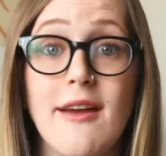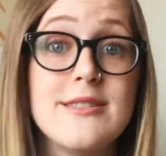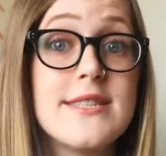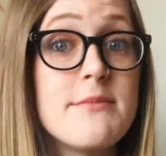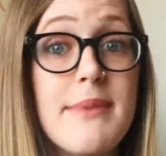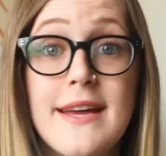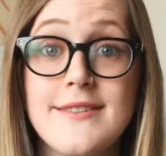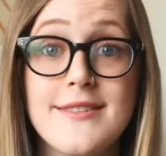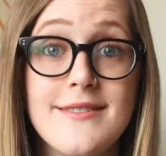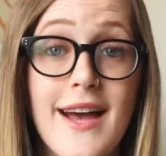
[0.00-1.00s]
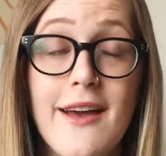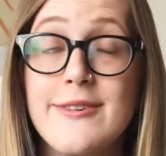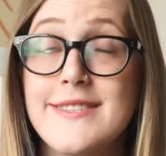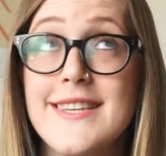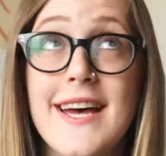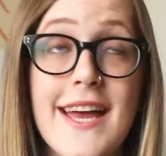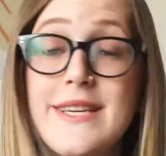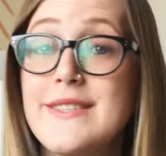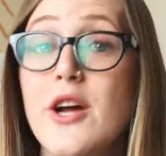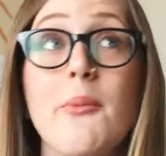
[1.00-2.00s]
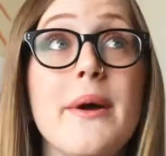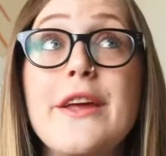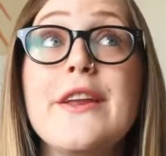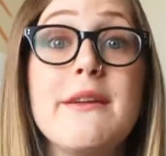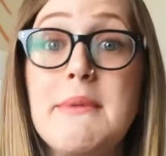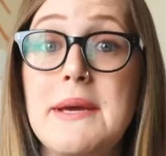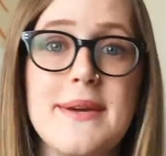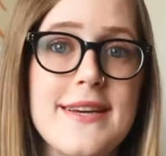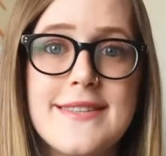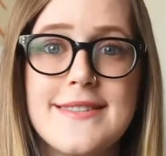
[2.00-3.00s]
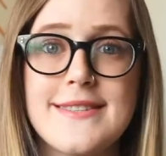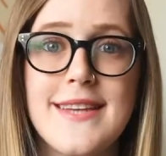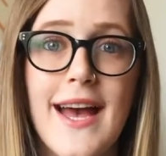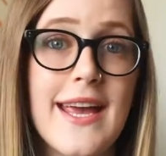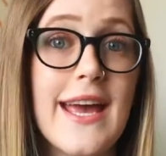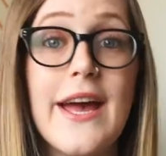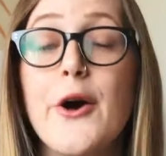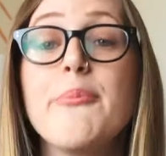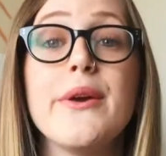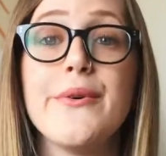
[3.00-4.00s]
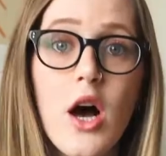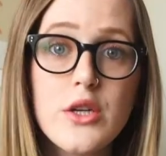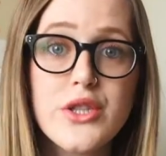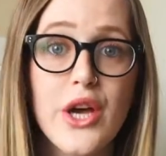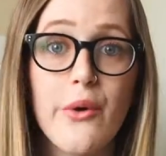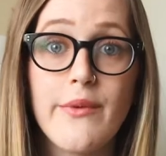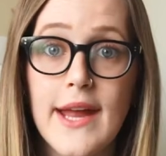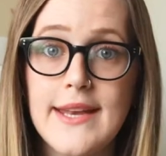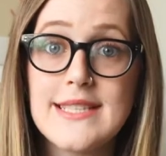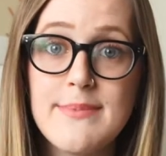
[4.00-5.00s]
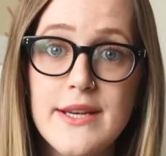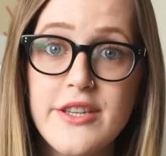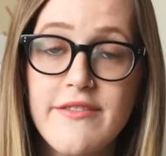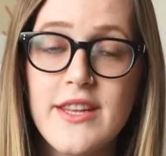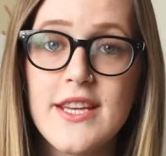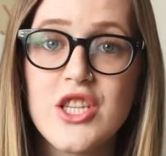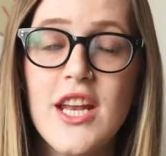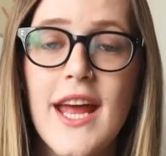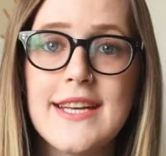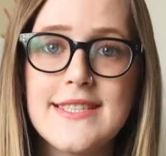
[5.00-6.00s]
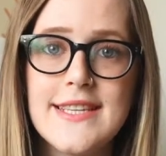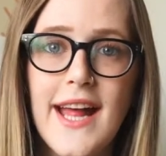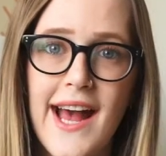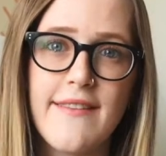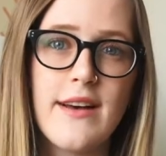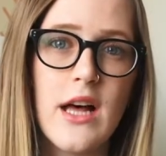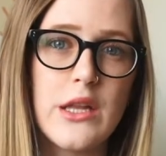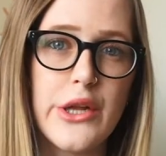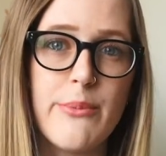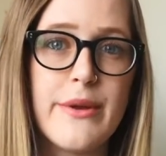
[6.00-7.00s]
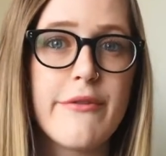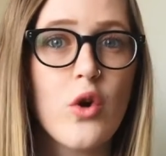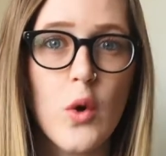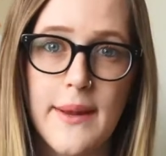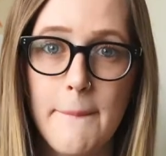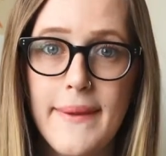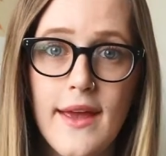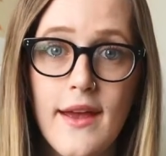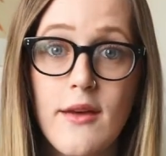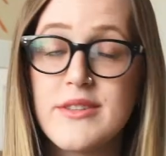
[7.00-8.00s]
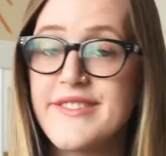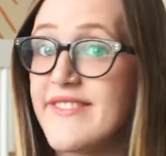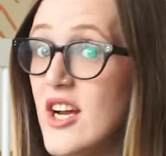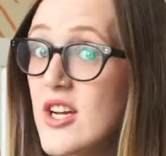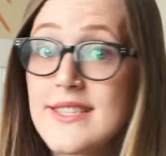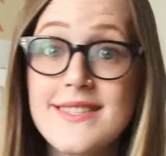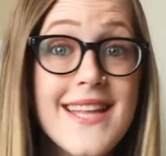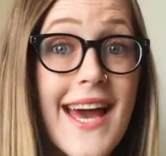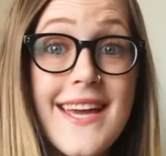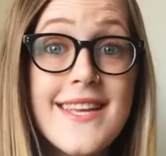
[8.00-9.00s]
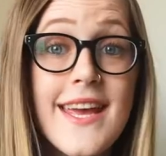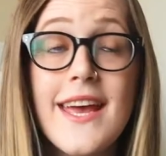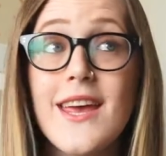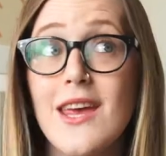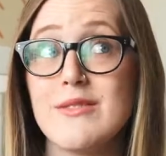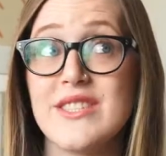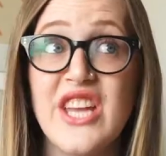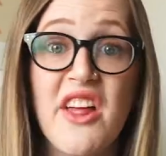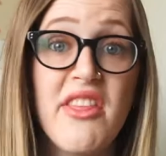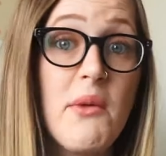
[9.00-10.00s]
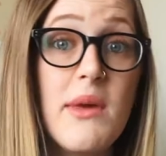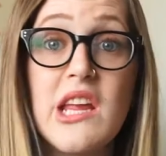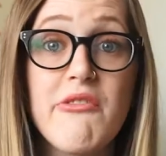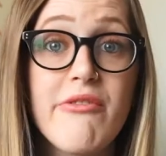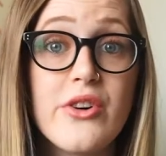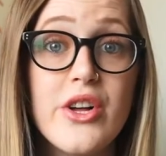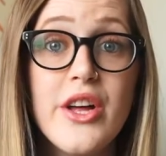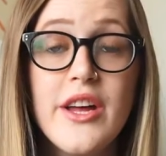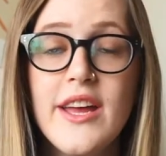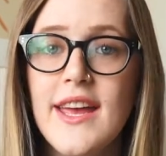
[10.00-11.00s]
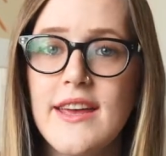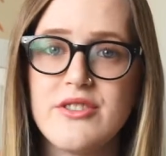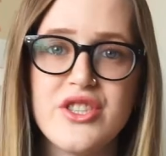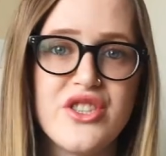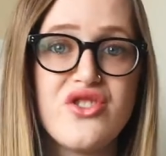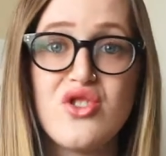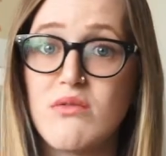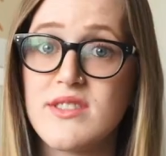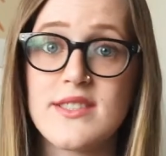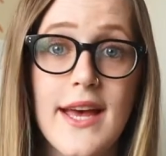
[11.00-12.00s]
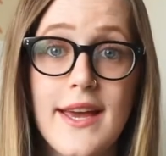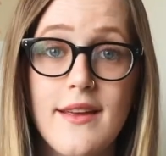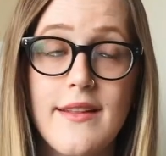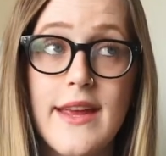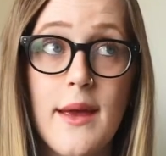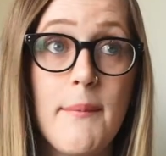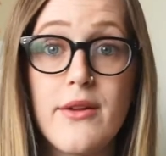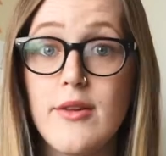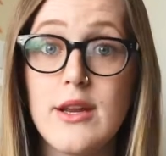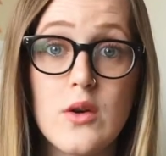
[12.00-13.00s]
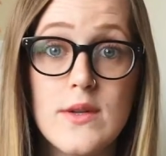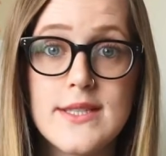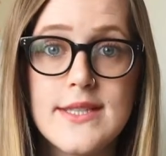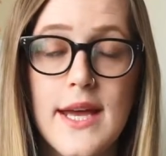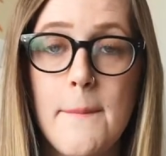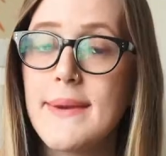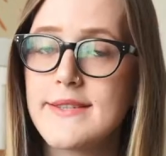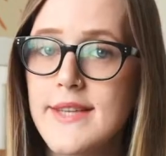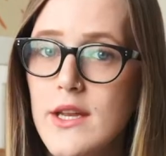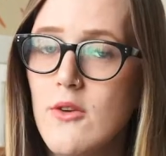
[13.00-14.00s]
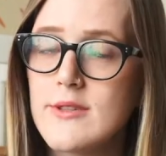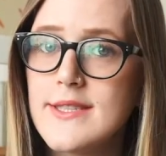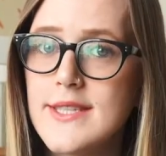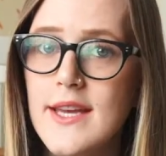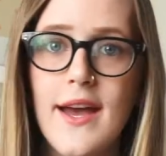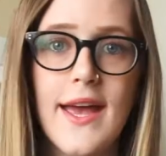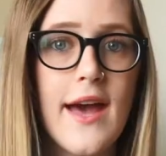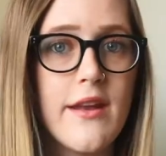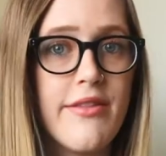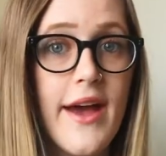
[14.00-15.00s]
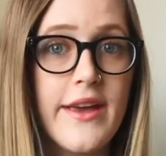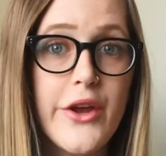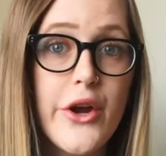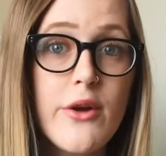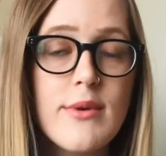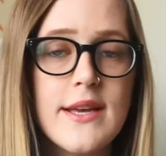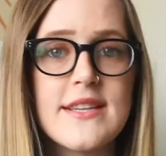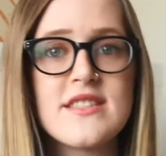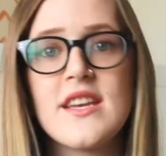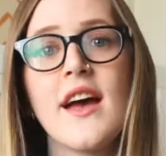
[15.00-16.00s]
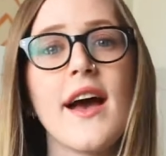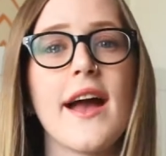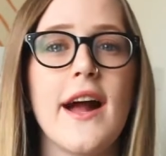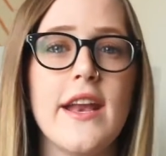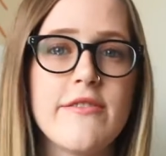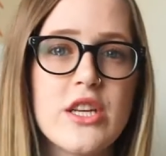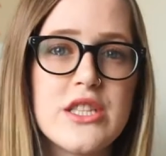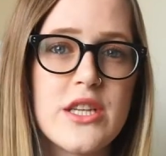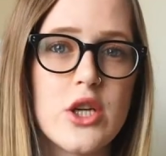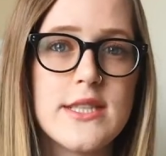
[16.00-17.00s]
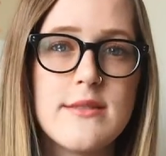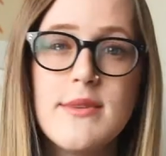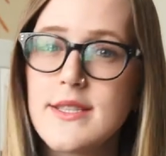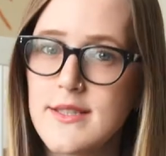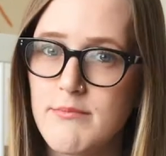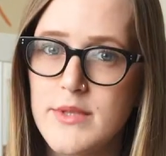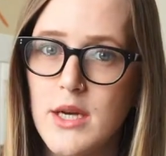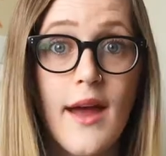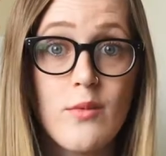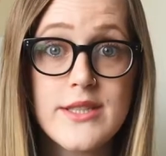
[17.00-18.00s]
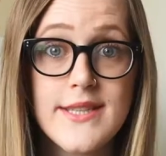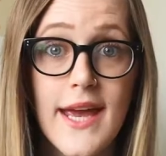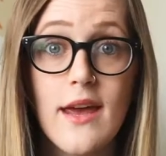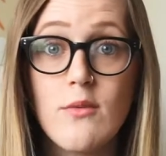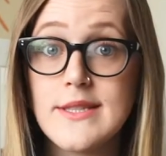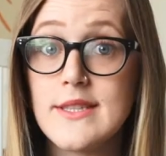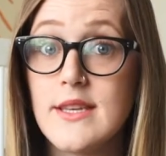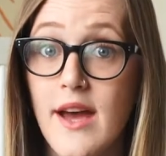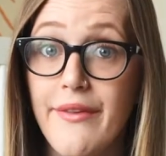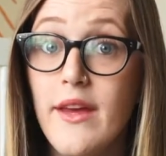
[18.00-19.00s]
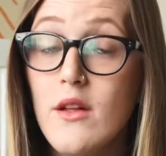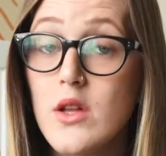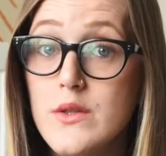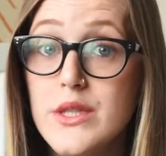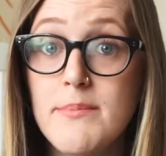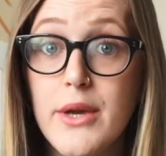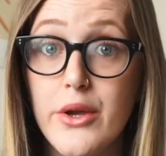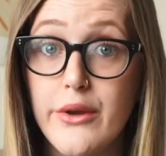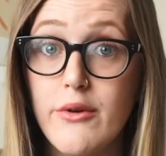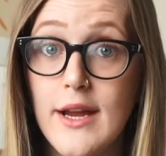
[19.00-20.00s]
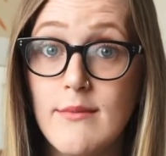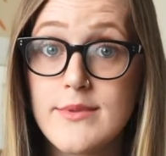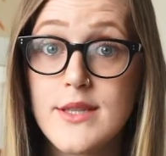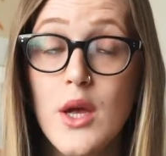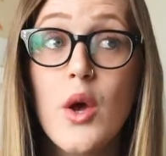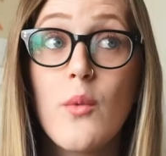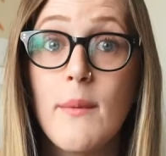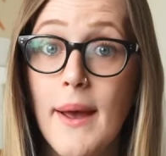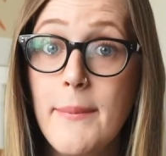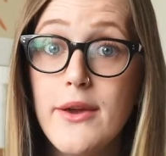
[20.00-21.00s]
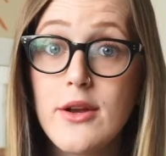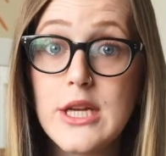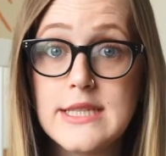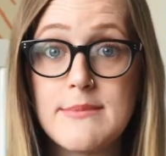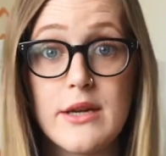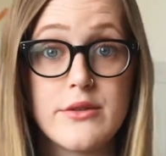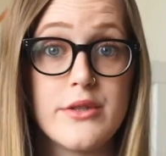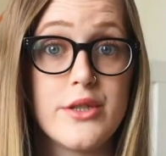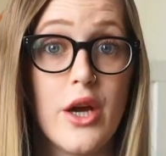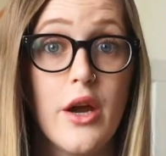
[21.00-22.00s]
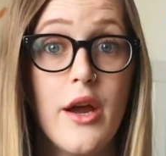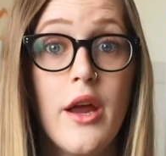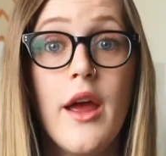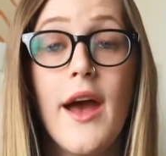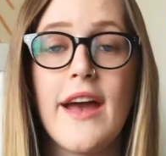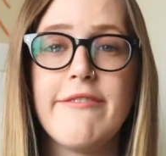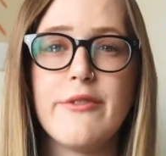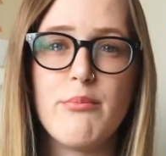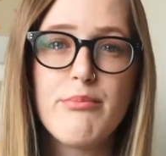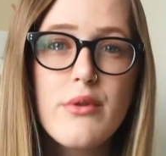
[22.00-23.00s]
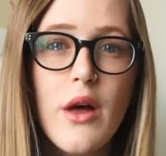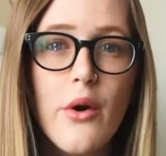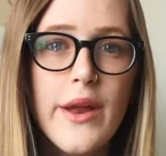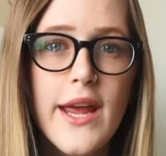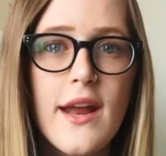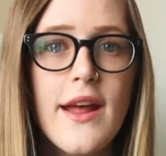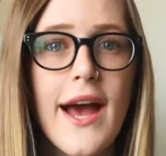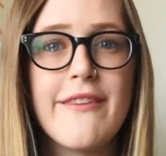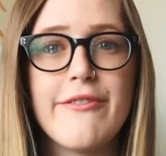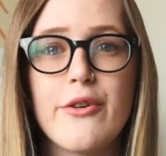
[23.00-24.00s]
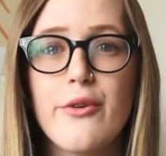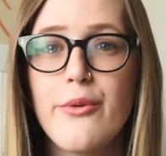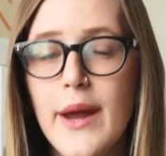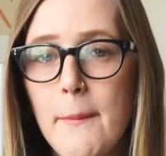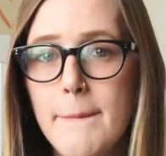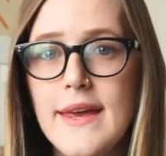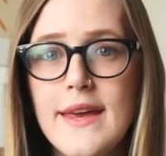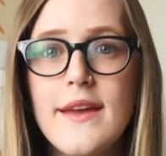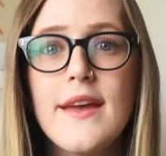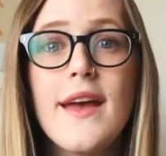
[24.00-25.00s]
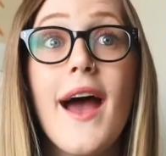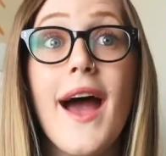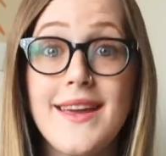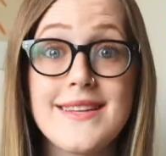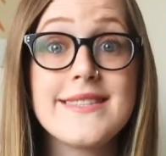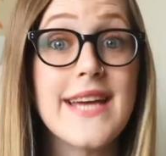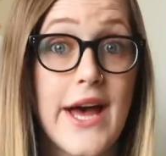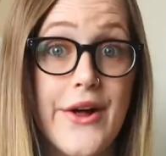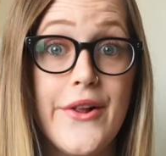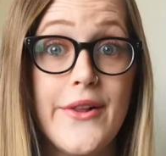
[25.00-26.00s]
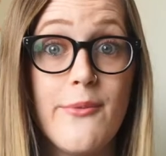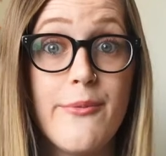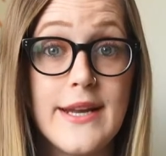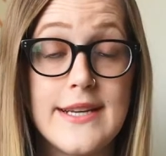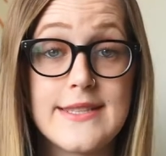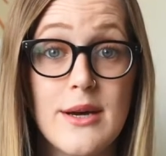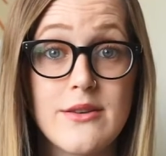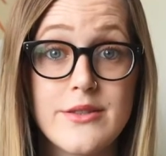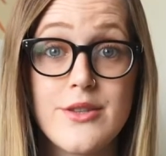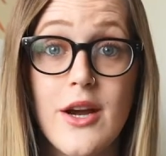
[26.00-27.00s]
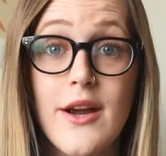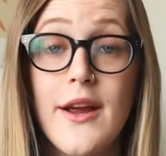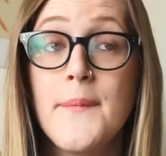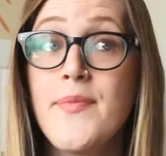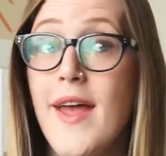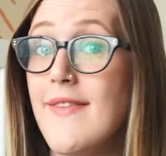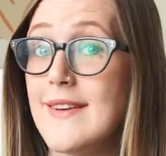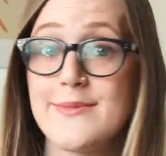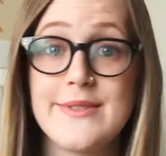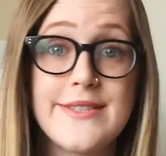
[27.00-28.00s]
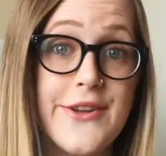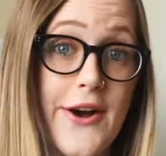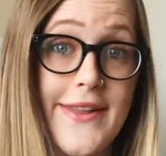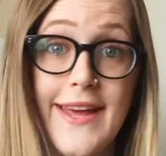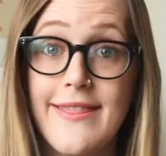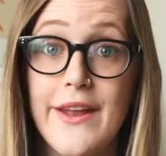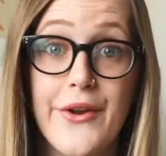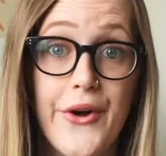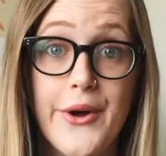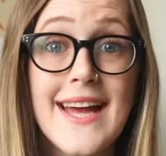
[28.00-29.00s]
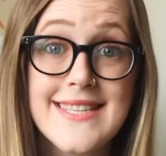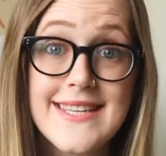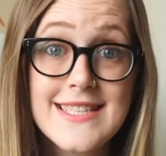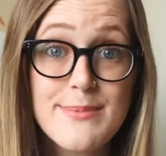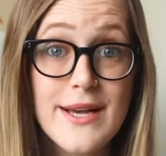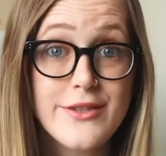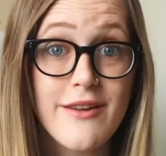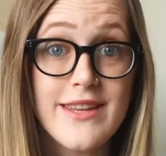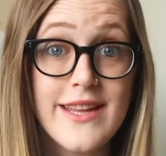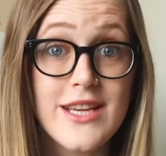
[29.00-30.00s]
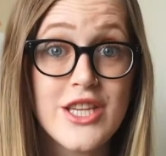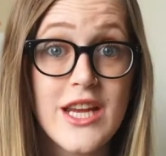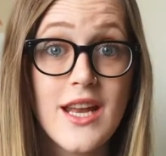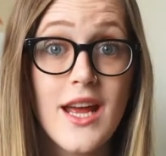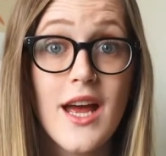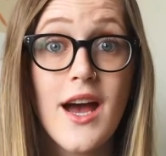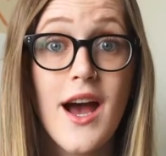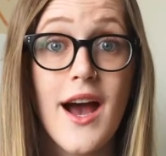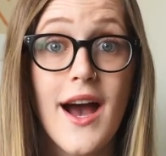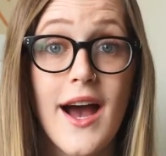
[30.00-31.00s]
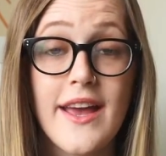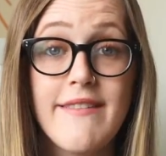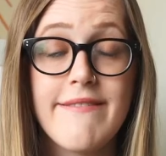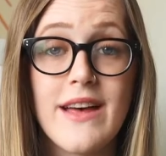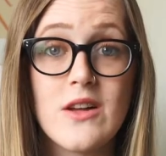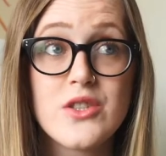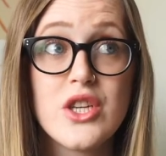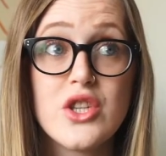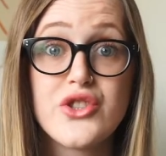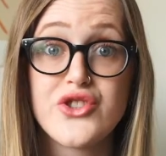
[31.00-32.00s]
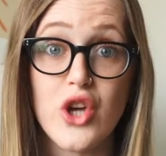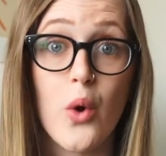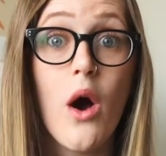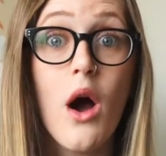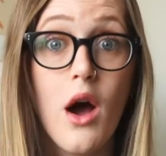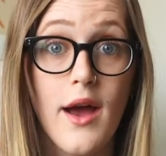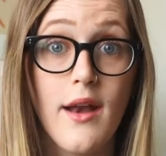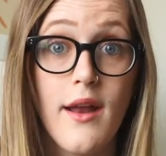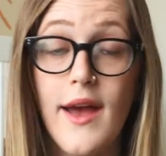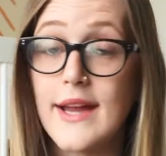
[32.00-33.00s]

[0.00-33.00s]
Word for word: I was spent. I was like, please nobody need me because I can't help you. Also, nine days past ovulation, I did have a little bit of cramping. It was very slight. It was nothing painful. It was just so slight. Like, I barely noticed it. Because I noticed it, I added that here because I kind of consider it to be a symptom. I will say it was nothing close to period cramps. When my period is about to start, I feel bloated. I feel crampy. I can tell when it is about to start. And this was not like that at all. At ten days past ovulation, I felt so hot.